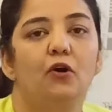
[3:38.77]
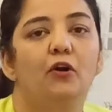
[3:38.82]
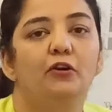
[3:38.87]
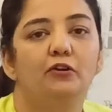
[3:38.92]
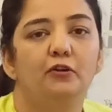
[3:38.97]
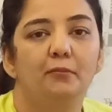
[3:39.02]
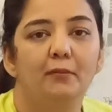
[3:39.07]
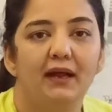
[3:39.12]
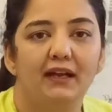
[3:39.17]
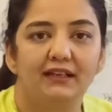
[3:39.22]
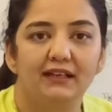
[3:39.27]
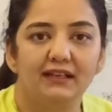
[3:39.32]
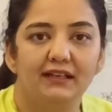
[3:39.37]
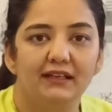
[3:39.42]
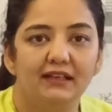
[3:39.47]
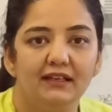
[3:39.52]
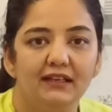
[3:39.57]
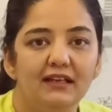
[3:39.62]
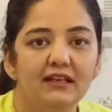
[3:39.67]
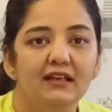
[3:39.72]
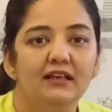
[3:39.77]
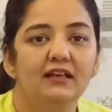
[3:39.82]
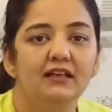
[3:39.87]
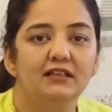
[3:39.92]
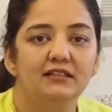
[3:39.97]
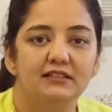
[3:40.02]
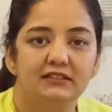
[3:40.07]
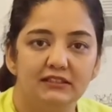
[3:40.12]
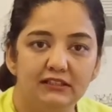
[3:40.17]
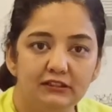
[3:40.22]
Automatically
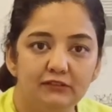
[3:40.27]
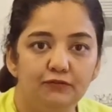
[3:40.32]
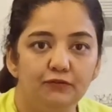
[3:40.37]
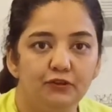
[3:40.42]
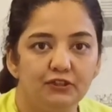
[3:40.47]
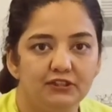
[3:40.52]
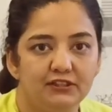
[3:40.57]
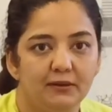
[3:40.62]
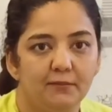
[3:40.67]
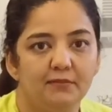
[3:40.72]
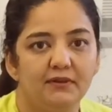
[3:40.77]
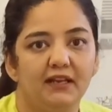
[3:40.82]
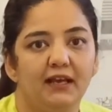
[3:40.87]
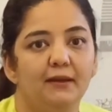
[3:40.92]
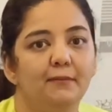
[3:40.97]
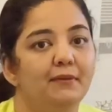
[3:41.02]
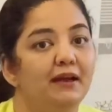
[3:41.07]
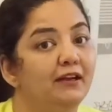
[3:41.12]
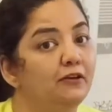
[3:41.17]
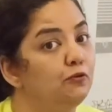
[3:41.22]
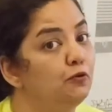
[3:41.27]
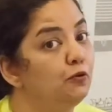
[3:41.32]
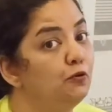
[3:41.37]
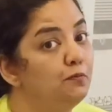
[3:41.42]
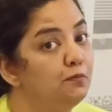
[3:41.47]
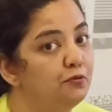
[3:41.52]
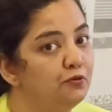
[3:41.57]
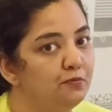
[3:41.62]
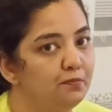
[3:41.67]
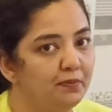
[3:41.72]
sit for some time and
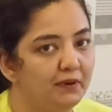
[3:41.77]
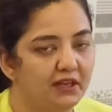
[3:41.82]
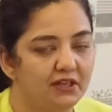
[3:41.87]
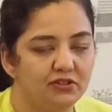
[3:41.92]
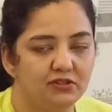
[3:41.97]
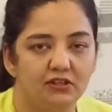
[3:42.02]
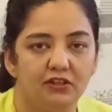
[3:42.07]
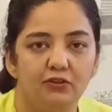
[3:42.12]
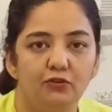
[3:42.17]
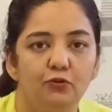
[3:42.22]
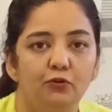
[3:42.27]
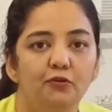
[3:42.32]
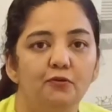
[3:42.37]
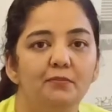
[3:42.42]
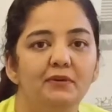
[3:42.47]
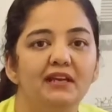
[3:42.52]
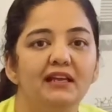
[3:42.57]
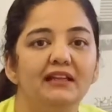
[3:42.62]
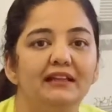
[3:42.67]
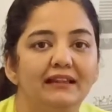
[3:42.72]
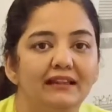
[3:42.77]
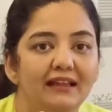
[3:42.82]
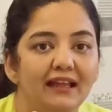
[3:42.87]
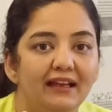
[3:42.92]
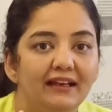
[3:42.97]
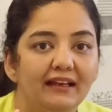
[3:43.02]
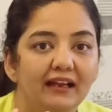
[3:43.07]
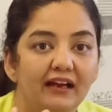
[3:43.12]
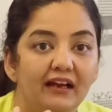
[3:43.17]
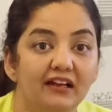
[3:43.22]
don't put pressure, don't be in
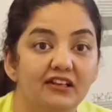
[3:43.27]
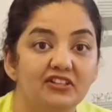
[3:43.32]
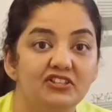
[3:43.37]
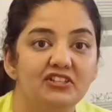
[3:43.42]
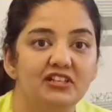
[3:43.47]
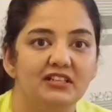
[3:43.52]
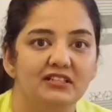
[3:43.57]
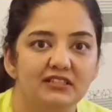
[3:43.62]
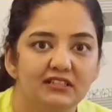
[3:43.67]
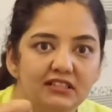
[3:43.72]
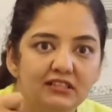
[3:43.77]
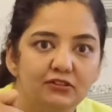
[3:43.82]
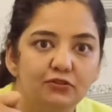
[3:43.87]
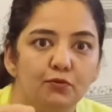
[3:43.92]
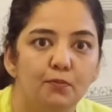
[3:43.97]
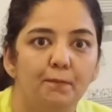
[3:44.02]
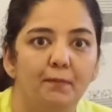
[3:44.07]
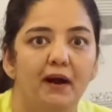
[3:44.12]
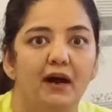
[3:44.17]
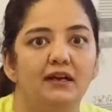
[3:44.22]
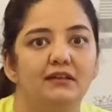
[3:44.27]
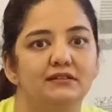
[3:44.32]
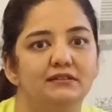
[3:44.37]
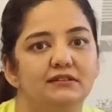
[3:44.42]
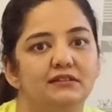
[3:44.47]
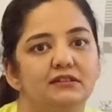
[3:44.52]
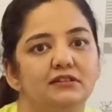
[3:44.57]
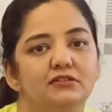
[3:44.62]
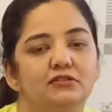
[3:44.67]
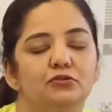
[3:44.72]
that urgency to
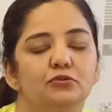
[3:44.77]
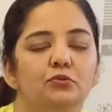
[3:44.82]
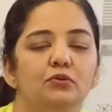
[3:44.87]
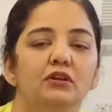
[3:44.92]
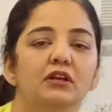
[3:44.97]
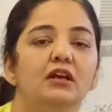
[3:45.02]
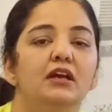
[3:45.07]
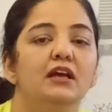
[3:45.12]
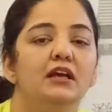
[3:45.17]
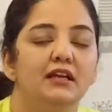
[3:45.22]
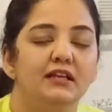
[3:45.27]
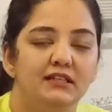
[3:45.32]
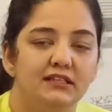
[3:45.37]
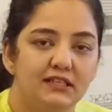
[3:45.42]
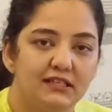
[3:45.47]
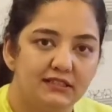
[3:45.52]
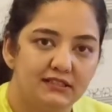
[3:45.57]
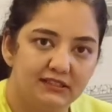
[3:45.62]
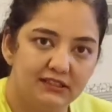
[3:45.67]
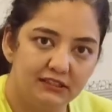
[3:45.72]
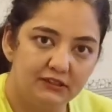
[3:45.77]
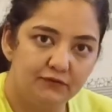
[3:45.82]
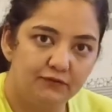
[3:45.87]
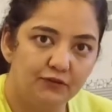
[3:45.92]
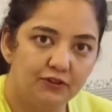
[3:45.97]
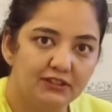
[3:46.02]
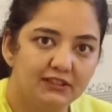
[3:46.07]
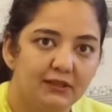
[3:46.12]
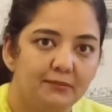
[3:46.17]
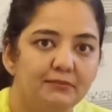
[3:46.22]
pass the stool. Just sit
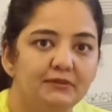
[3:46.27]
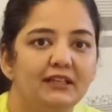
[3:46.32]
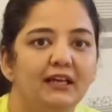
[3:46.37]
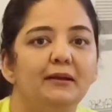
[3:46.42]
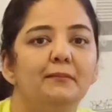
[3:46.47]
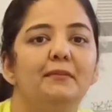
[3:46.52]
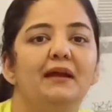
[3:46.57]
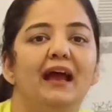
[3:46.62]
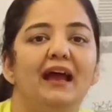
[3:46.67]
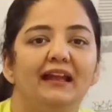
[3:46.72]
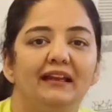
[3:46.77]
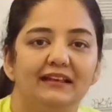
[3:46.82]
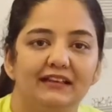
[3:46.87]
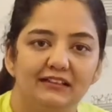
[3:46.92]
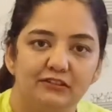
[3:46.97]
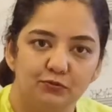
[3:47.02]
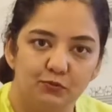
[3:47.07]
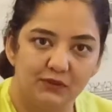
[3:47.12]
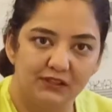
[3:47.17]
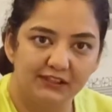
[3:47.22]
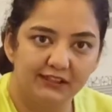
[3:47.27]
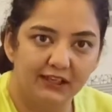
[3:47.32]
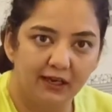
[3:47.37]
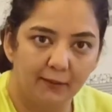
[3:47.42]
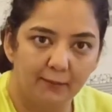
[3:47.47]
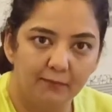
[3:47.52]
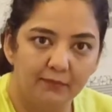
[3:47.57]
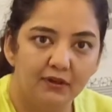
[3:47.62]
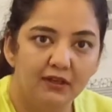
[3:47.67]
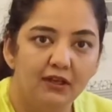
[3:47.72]
for some time and it will
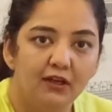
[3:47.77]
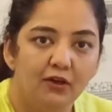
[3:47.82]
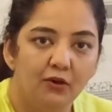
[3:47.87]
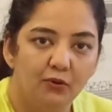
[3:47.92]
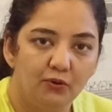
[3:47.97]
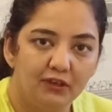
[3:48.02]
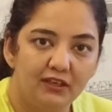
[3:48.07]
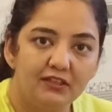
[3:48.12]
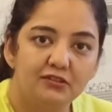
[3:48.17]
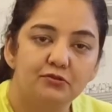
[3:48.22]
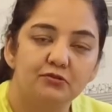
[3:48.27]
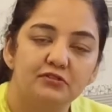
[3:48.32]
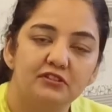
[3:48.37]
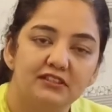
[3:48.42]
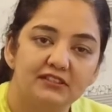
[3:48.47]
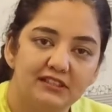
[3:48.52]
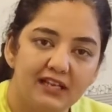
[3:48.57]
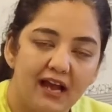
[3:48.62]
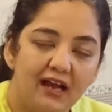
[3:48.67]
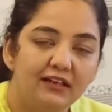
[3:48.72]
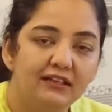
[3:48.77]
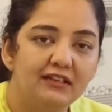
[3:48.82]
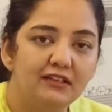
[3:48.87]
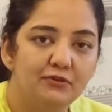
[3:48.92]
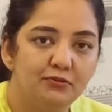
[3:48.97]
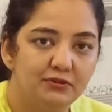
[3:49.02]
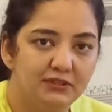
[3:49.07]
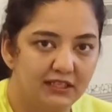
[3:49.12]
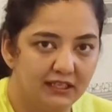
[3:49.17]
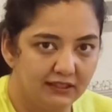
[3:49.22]
come. Okay, so start
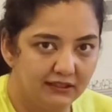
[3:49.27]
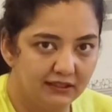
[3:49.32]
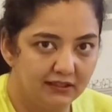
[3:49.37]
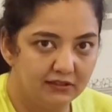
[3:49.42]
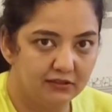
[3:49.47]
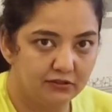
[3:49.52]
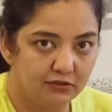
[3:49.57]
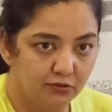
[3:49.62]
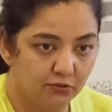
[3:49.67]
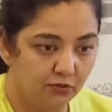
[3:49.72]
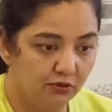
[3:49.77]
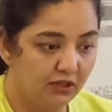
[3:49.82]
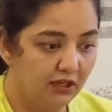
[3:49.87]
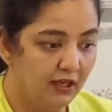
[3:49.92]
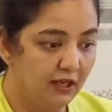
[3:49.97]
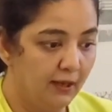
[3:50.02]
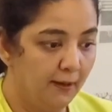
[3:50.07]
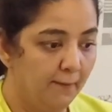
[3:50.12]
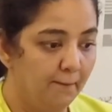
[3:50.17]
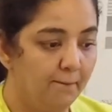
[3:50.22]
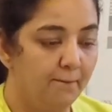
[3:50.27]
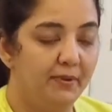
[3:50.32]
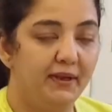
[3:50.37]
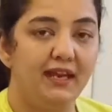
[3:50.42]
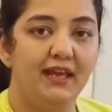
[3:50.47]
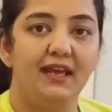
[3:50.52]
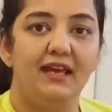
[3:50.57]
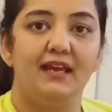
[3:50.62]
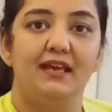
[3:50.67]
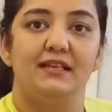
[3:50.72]
using the stool,
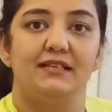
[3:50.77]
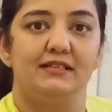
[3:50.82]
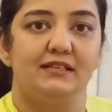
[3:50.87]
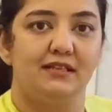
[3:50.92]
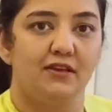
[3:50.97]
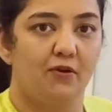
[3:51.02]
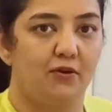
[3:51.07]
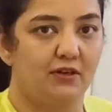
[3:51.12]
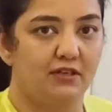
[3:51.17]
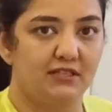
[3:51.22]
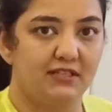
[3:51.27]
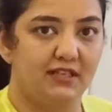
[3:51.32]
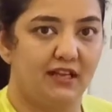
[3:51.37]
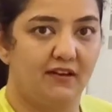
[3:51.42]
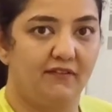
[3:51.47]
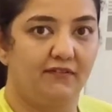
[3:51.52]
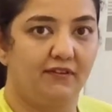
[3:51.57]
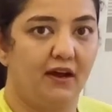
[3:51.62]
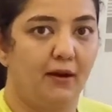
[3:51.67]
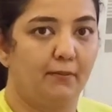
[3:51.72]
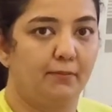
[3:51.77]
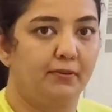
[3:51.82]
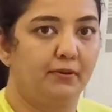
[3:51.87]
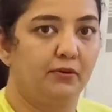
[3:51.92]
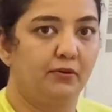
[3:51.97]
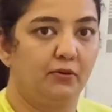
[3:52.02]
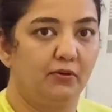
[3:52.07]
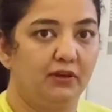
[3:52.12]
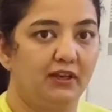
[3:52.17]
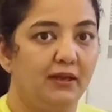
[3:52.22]
brace yourself
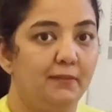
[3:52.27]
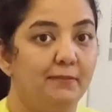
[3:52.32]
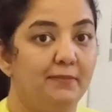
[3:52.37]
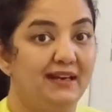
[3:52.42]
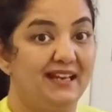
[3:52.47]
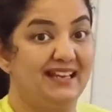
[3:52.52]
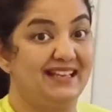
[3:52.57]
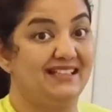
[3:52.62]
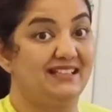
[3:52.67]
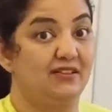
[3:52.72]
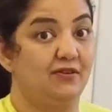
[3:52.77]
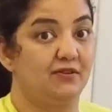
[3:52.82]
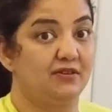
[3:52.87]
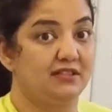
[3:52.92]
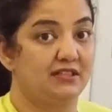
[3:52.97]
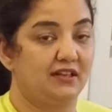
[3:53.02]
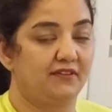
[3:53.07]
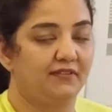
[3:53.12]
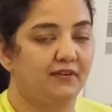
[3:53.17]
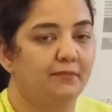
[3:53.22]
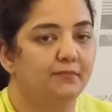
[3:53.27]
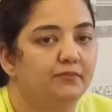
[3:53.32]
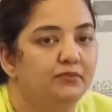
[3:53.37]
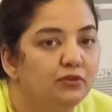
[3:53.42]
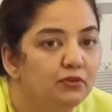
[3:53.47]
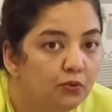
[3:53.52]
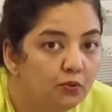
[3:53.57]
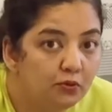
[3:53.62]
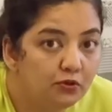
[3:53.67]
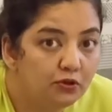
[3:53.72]
up. Okay, brace yourself
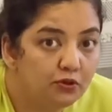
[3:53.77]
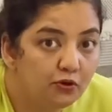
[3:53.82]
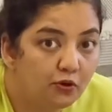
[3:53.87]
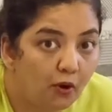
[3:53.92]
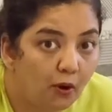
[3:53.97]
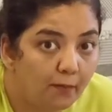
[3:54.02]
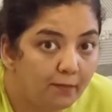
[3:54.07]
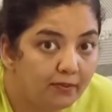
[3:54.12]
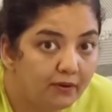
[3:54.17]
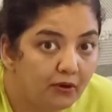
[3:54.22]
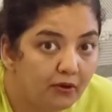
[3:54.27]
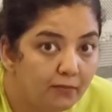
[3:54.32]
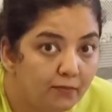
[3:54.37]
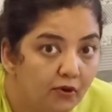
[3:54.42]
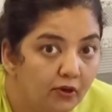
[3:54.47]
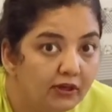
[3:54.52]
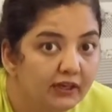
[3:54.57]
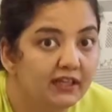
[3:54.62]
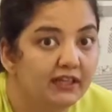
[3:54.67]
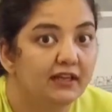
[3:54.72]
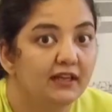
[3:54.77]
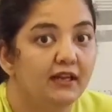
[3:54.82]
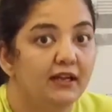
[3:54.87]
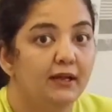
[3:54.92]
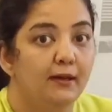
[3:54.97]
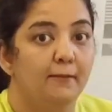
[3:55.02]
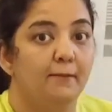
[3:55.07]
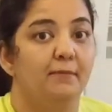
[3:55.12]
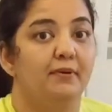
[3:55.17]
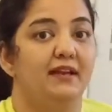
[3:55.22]
up, don't drop your body,
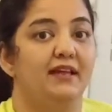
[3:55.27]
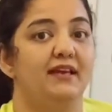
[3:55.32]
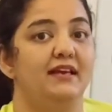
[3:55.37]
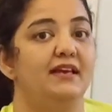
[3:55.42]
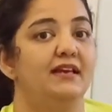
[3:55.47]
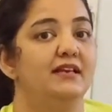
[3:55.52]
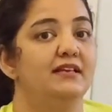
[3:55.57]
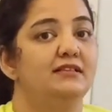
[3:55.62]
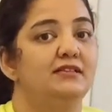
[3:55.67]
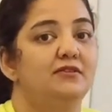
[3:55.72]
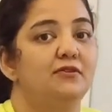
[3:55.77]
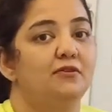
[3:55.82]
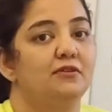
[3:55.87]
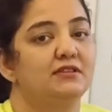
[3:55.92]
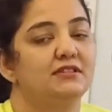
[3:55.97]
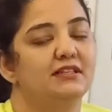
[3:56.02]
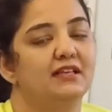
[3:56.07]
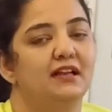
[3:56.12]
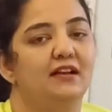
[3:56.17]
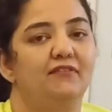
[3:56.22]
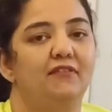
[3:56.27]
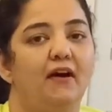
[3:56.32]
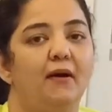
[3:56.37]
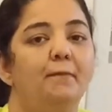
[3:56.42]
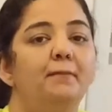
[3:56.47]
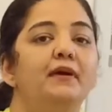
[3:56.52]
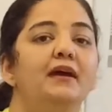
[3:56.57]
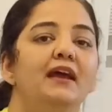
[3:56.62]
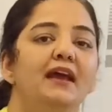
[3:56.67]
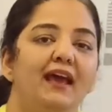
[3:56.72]
brace yourself
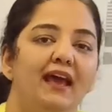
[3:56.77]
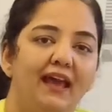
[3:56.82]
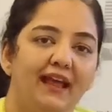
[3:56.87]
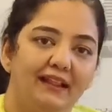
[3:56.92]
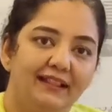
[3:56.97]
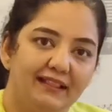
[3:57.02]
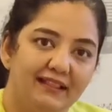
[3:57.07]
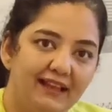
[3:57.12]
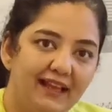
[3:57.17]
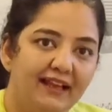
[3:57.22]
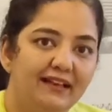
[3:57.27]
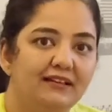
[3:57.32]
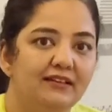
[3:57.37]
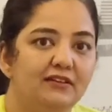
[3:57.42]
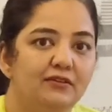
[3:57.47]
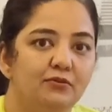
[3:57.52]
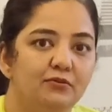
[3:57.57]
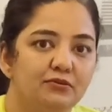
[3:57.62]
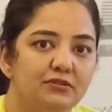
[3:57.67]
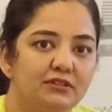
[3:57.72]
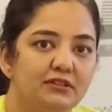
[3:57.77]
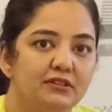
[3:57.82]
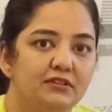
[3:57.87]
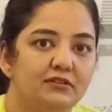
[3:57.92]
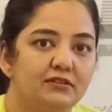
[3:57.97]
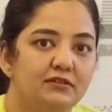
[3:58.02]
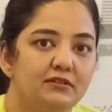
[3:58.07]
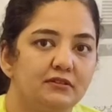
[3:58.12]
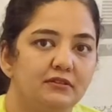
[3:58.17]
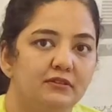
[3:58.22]
up, and then use
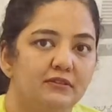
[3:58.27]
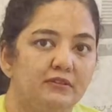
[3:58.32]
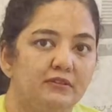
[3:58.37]
this.